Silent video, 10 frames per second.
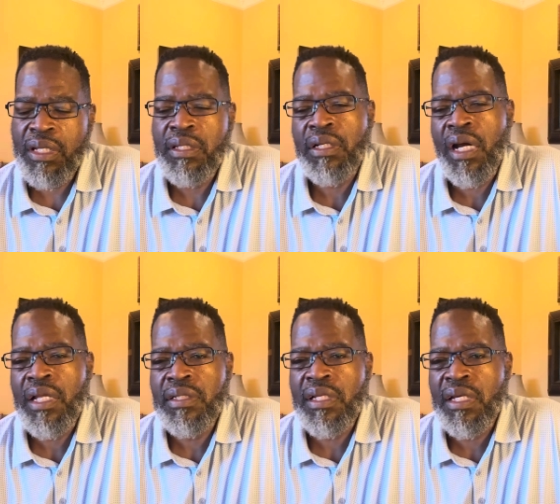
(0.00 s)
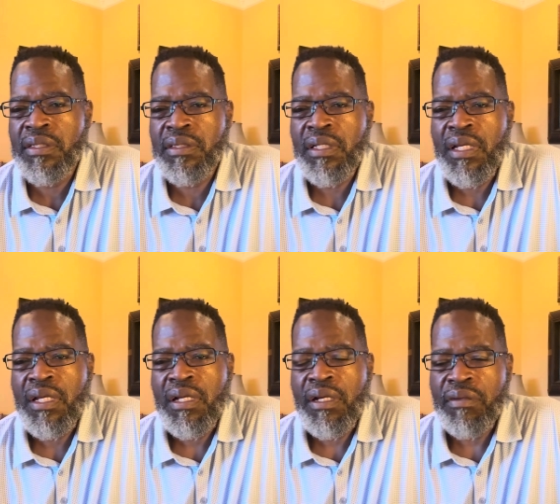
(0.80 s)
in the context
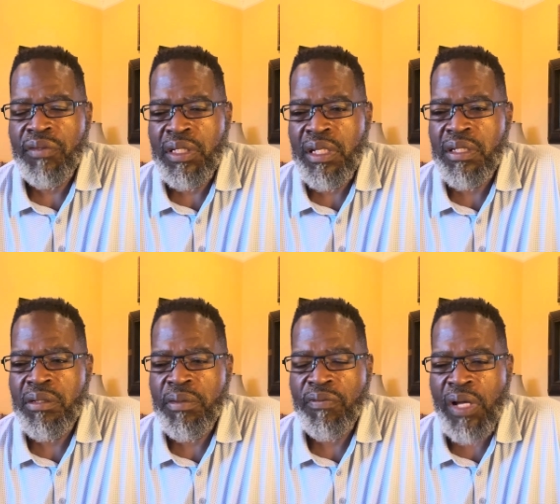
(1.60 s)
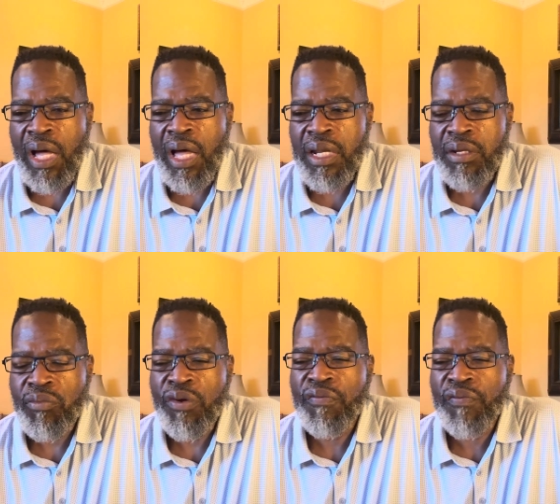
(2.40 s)
of the kingdom of God and
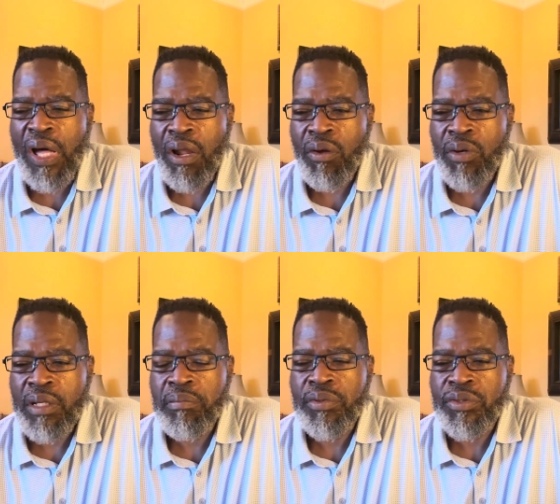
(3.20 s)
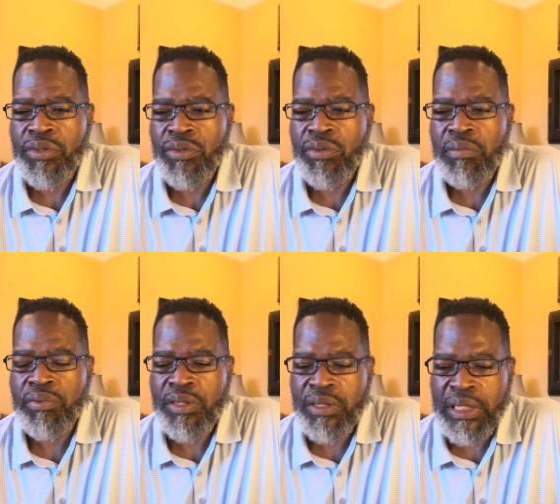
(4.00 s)
will follow and pursue and
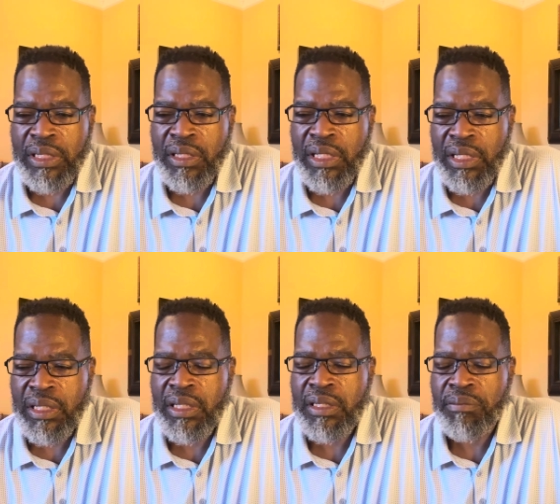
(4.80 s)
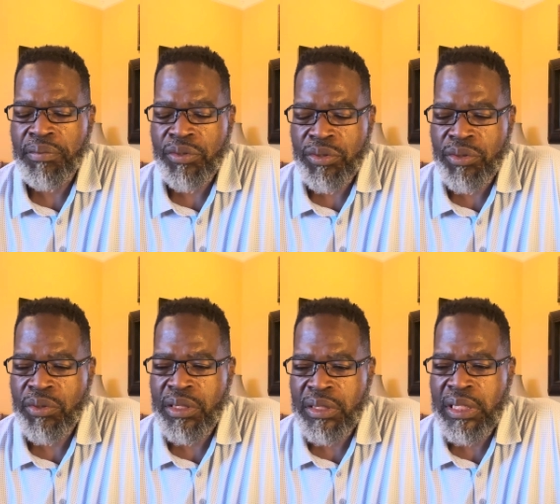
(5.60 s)
pursue and pursue
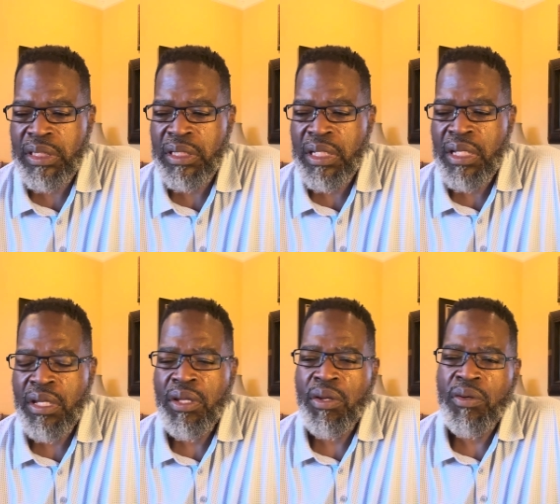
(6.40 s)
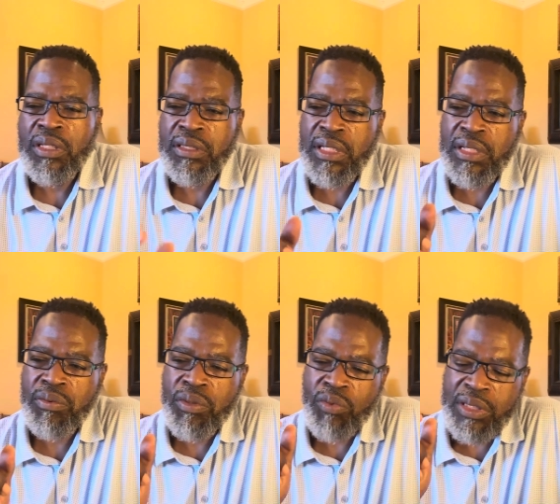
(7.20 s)
and seek. He says,
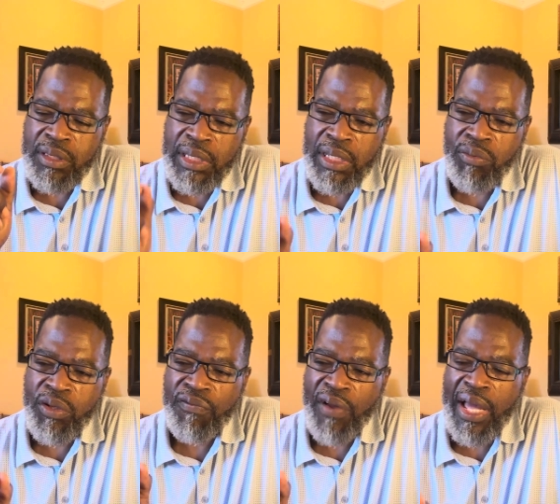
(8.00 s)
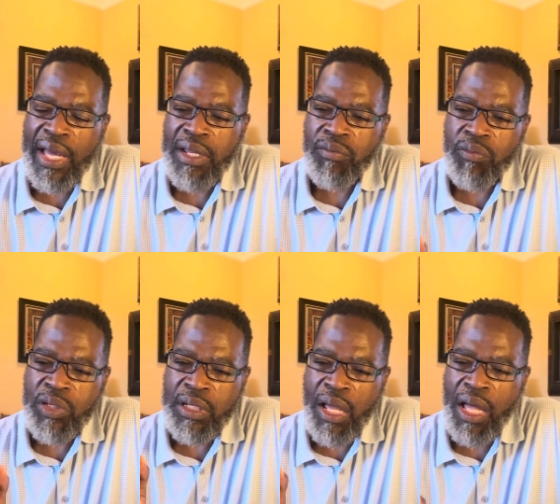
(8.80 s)
when we seek, we find. When we
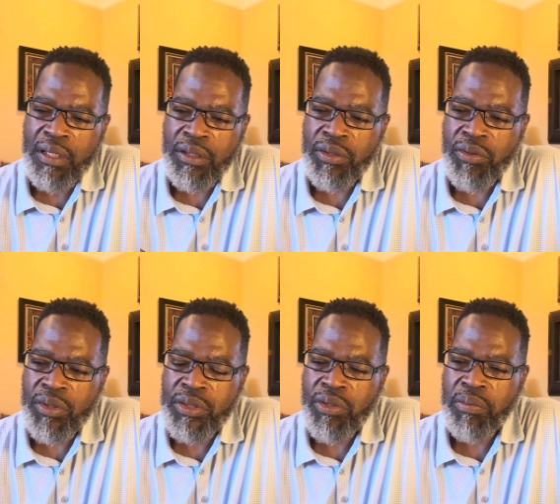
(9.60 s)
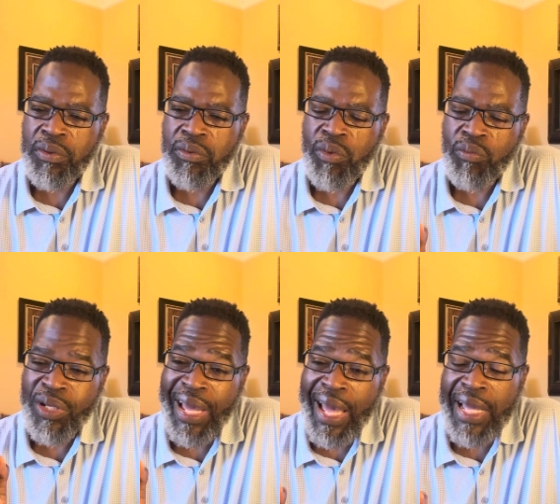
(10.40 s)
knock, the doors open. When we
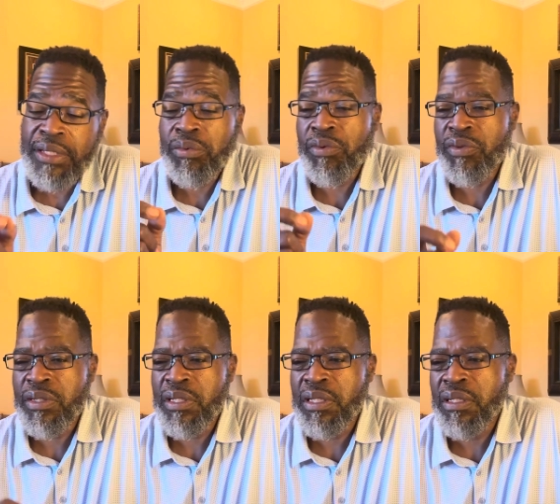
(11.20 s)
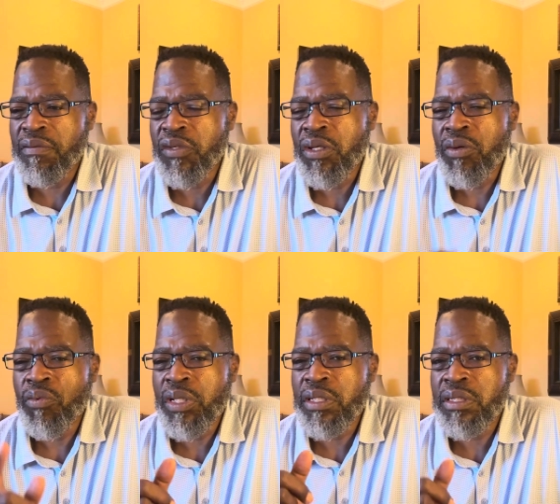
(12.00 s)
ask, we receive.
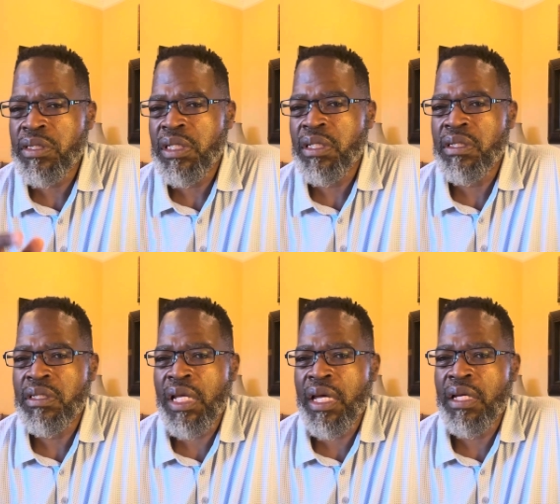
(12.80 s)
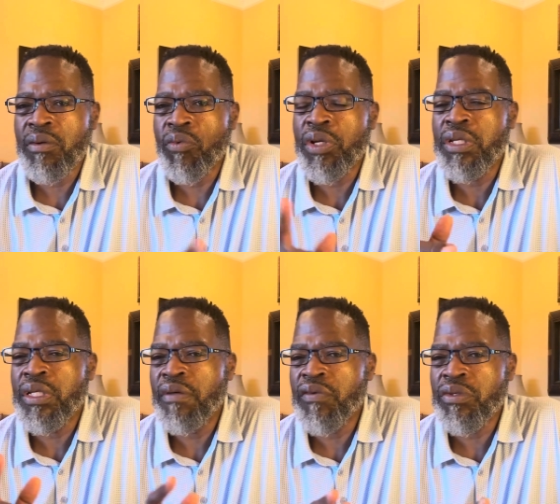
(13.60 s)
What are you seeking today? What are you
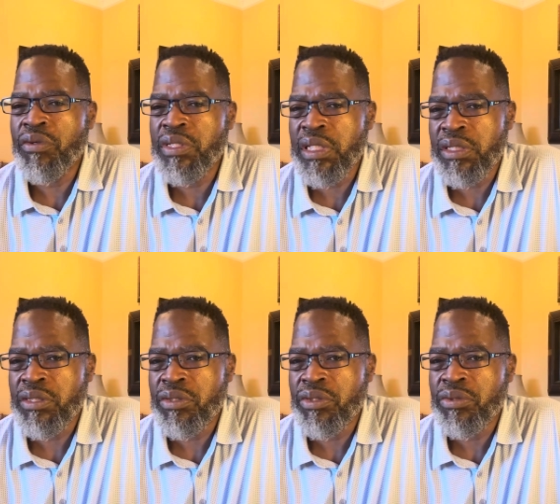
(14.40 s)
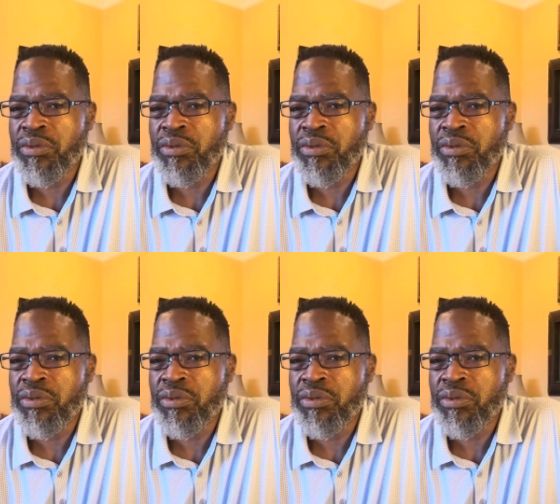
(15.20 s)
giving your attention to?